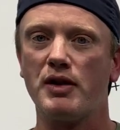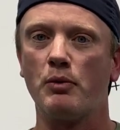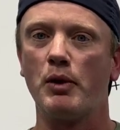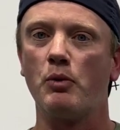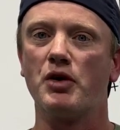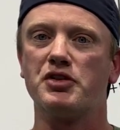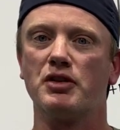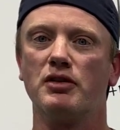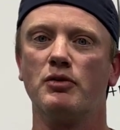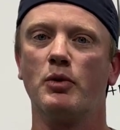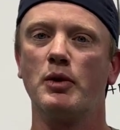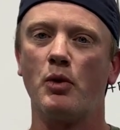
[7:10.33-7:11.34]
then we want
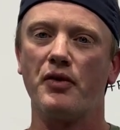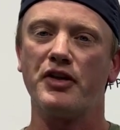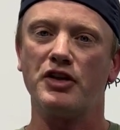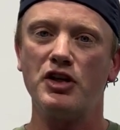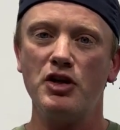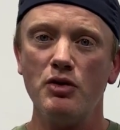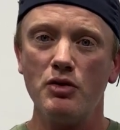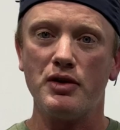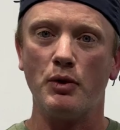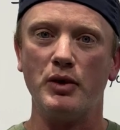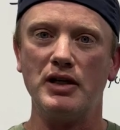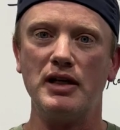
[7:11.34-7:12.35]
the cue
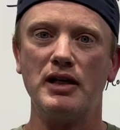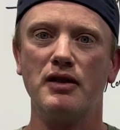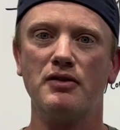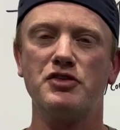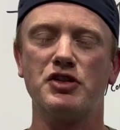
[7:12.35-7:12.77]
that we give